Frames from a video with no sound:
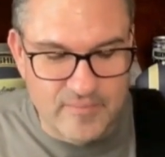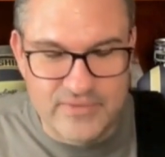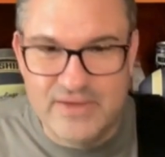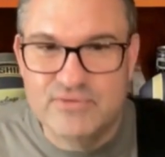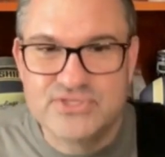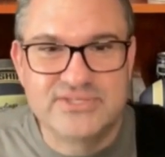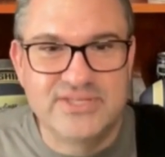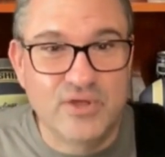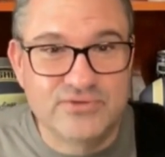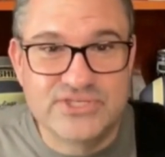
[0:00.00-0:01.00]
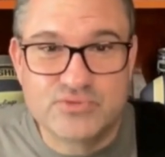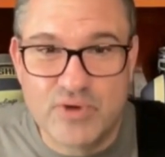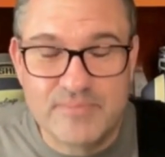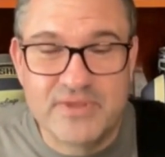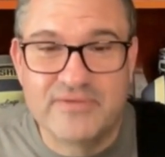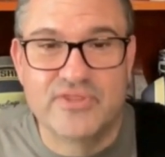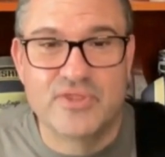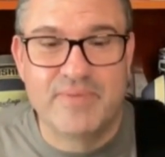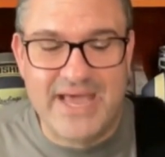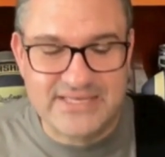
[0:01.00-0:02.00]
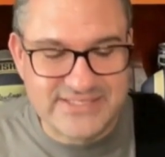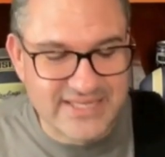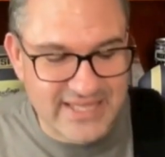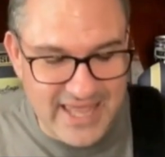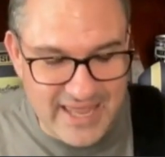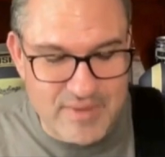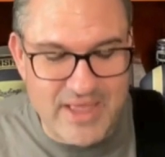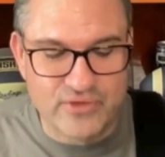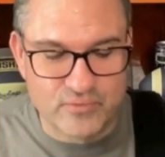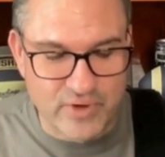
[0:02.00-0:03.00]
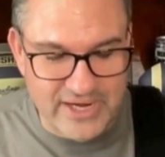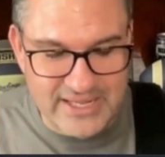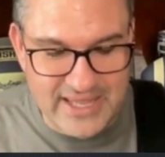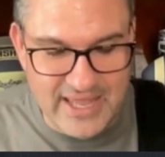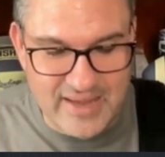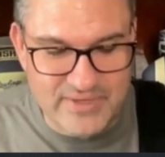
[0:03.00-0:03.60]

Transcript: He was, disruptive in the passing game and the running game.